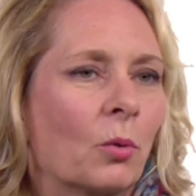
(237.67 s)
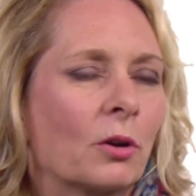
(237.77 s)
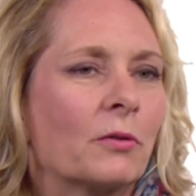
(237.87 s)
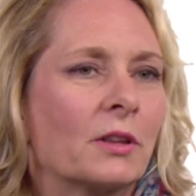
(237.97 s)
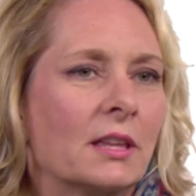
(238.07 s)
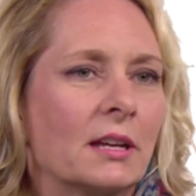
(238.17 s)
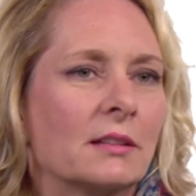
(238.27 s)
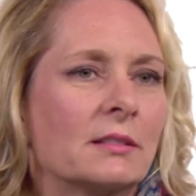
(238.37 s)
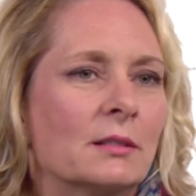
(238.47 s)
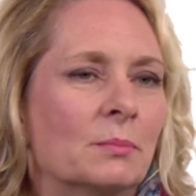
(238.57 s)
work for
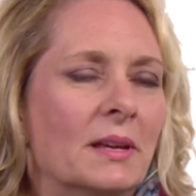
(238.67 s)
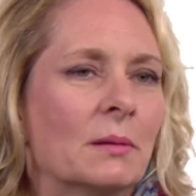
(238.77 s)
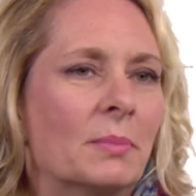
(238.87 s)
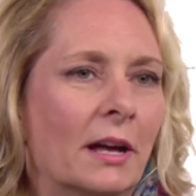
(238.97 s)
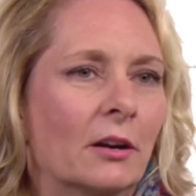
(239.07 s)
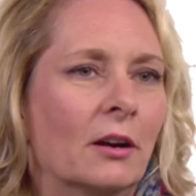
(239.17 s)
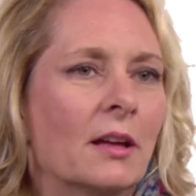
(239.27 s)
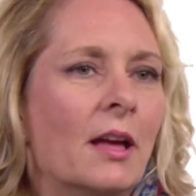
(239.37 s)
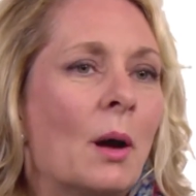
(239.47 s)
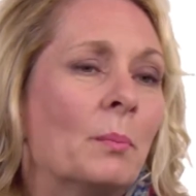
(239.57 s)
things to be better,
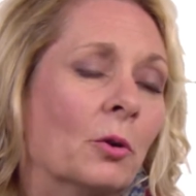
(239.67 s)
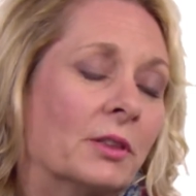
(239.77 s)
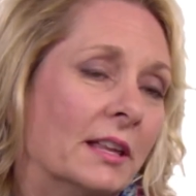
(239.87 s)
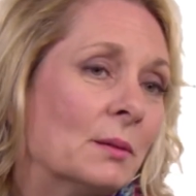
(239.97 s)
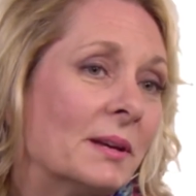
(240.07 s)
both in the